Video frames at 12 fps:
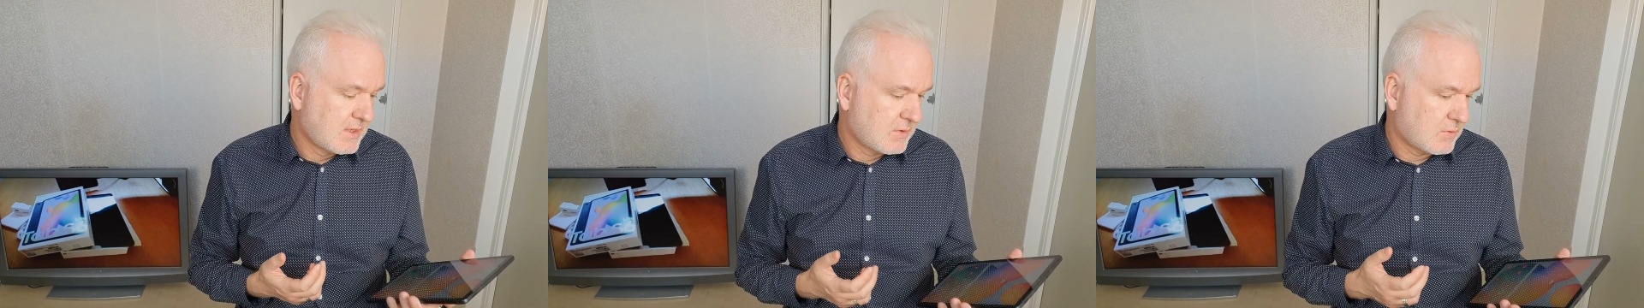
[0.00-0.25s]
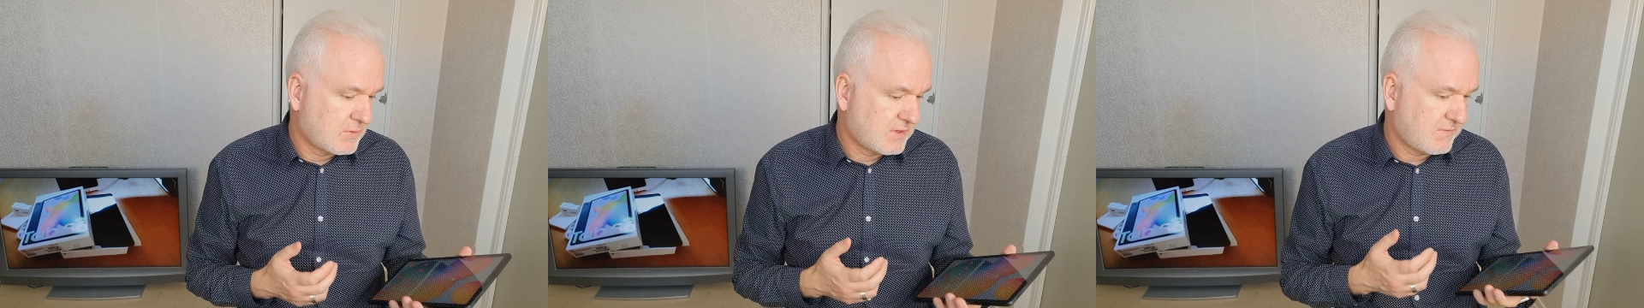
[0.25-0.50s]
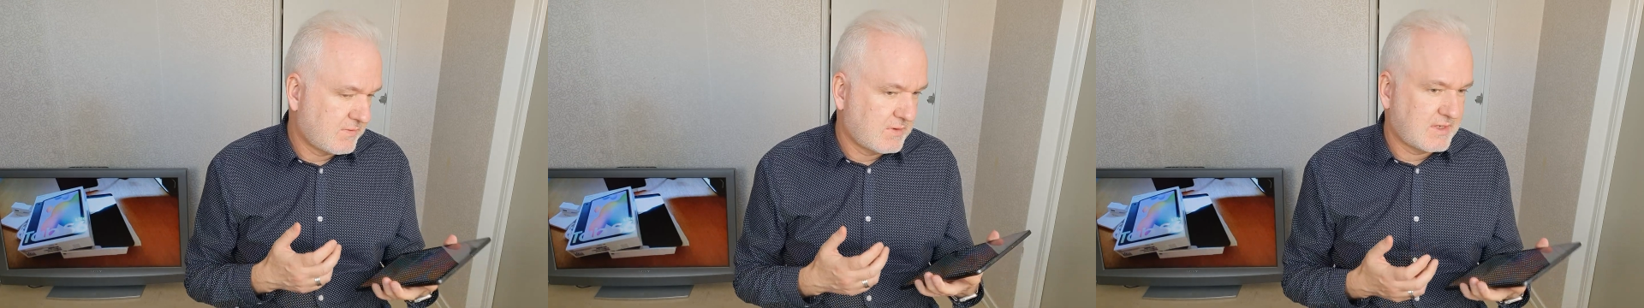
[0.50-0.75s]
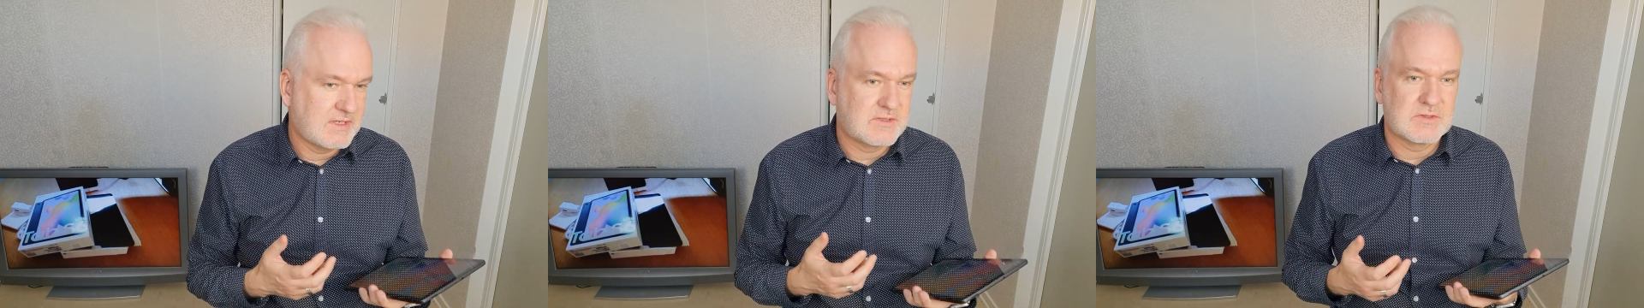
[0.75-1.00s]
or if you
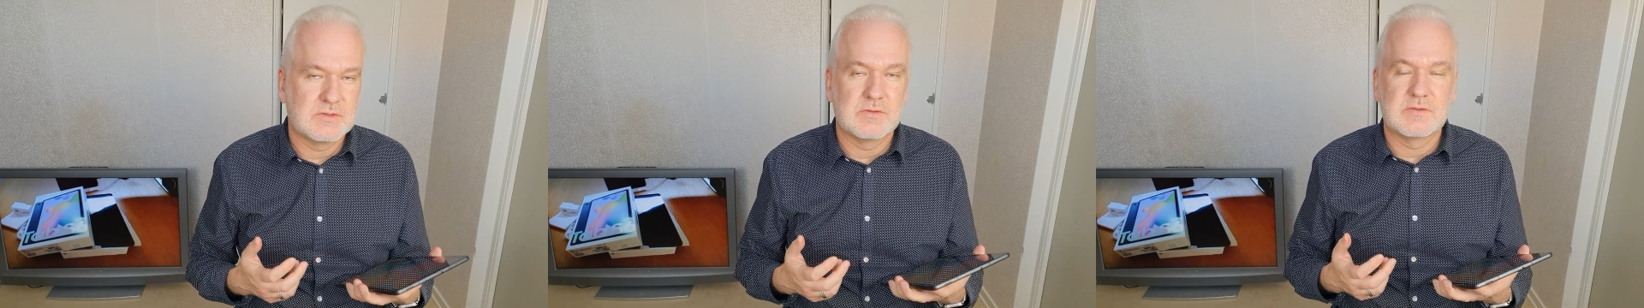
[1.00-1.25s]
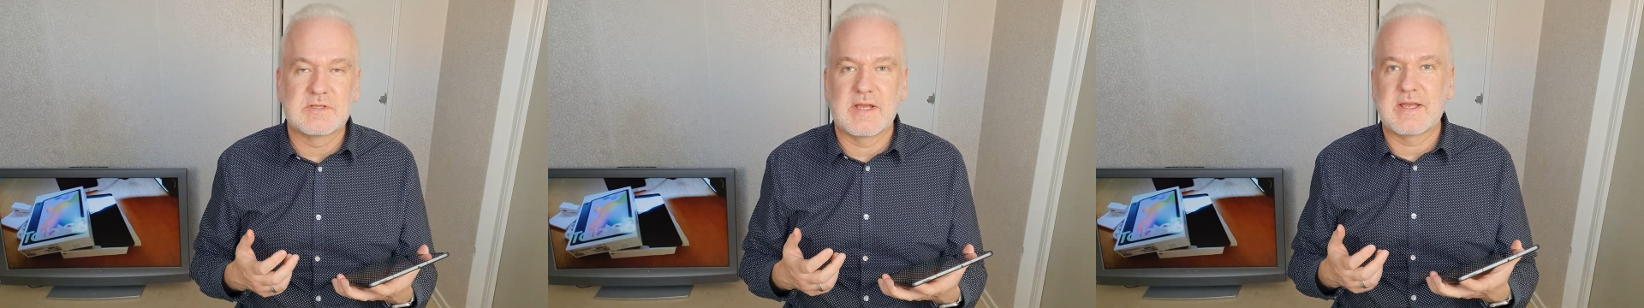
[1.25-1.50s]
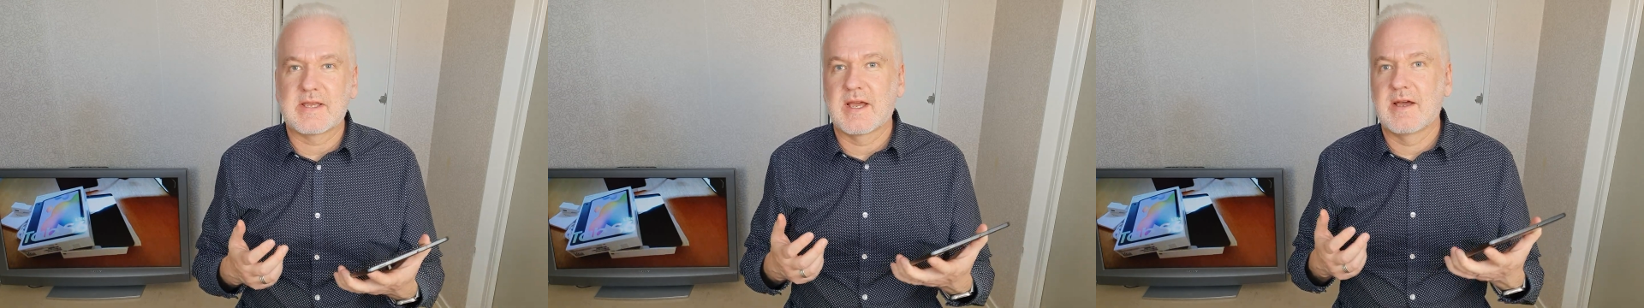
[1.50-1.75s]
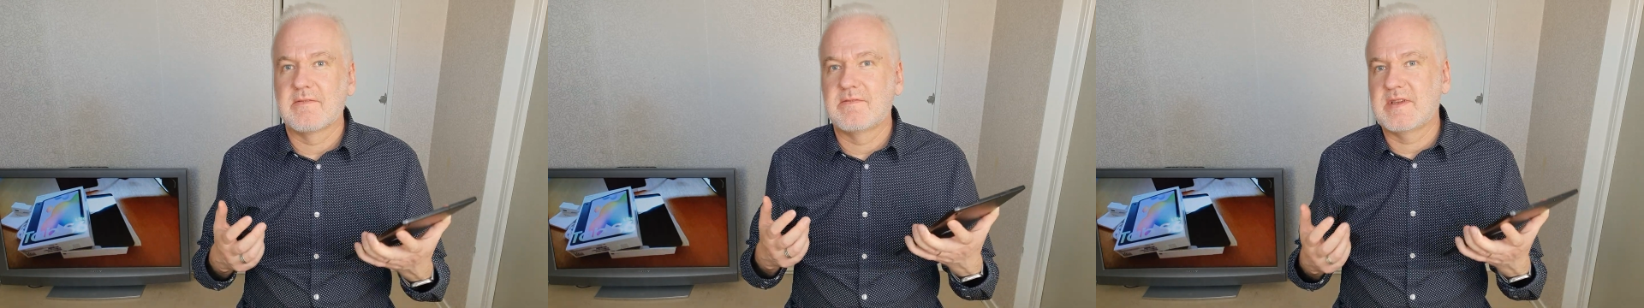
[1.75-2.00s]
need to take
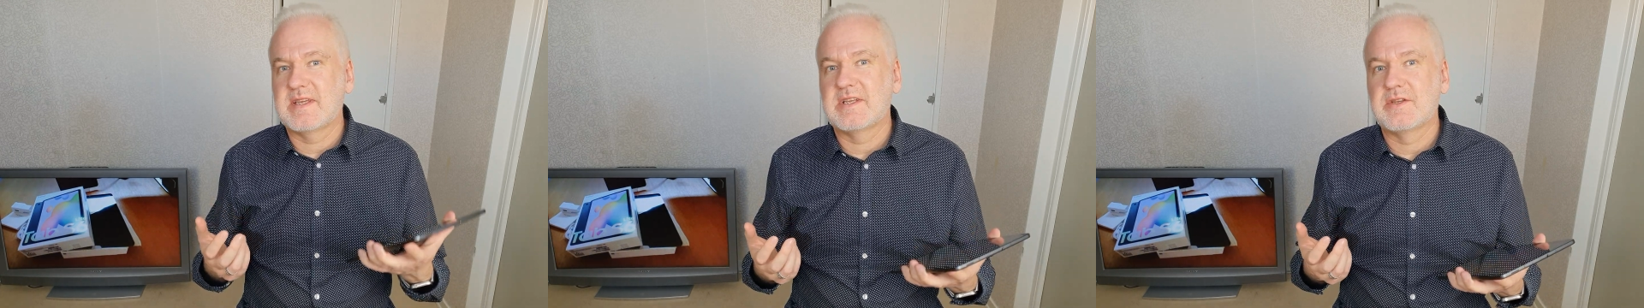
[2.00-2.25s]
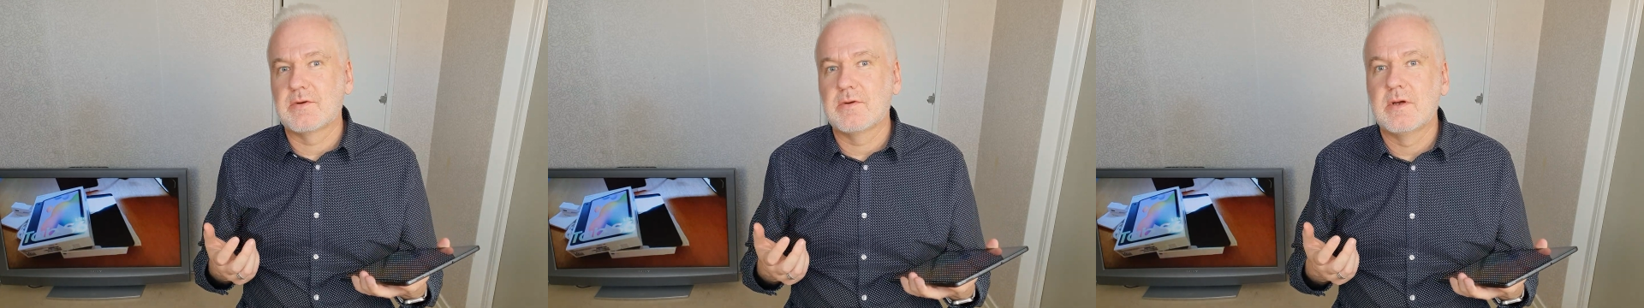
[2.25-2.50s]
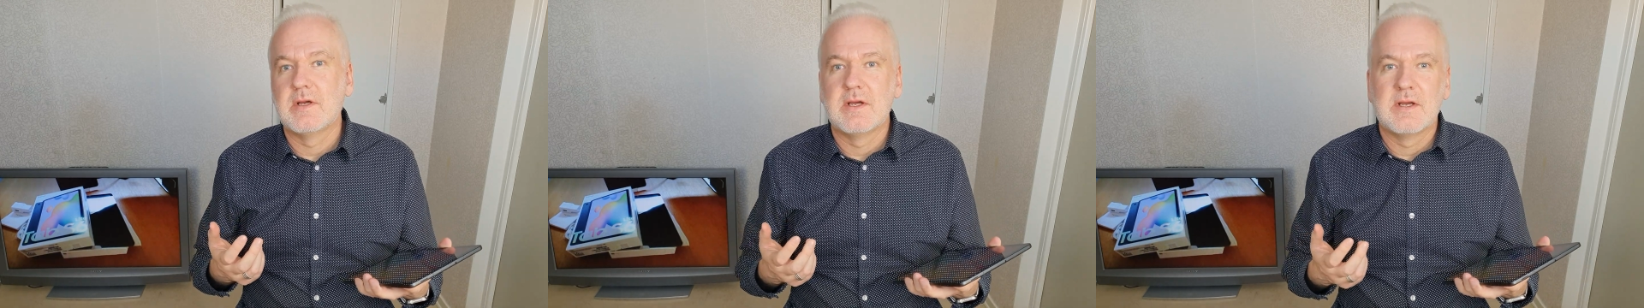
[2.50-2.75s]
a video,